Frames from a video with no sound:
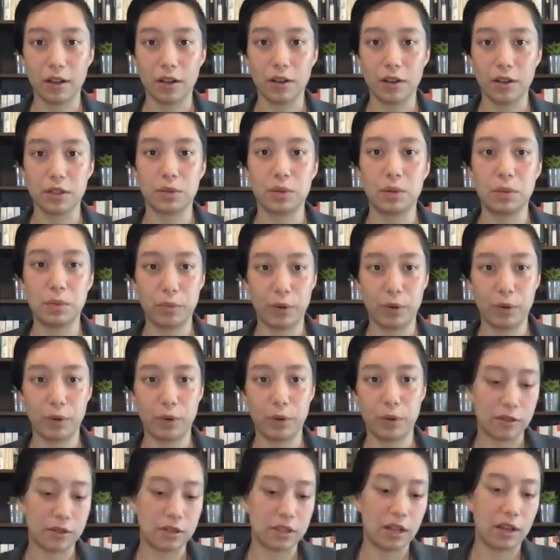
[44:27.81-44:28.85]
also
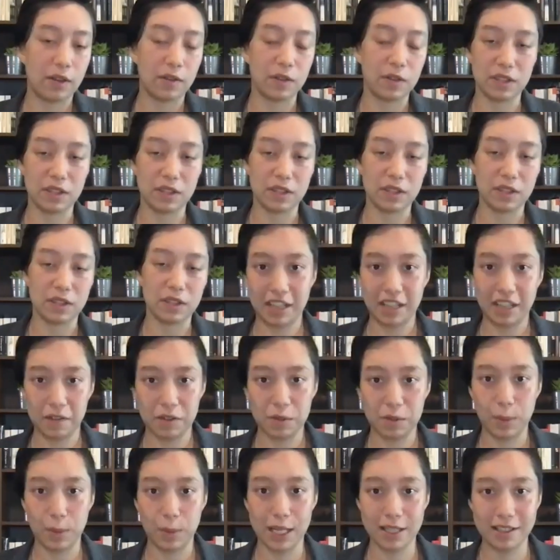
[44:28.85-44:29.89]
embrace ourselves as like a safe
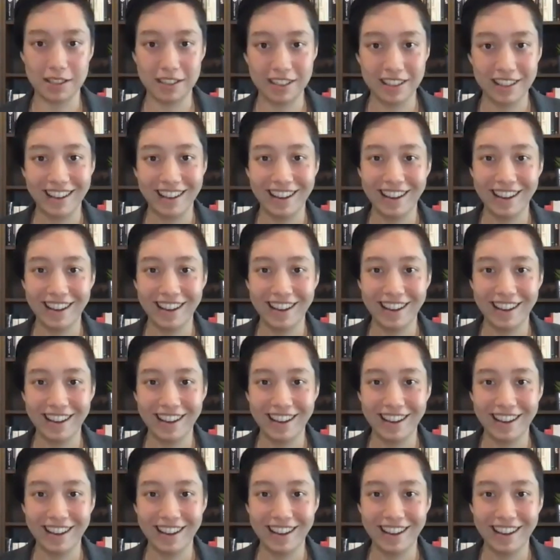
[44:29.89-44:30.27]
space,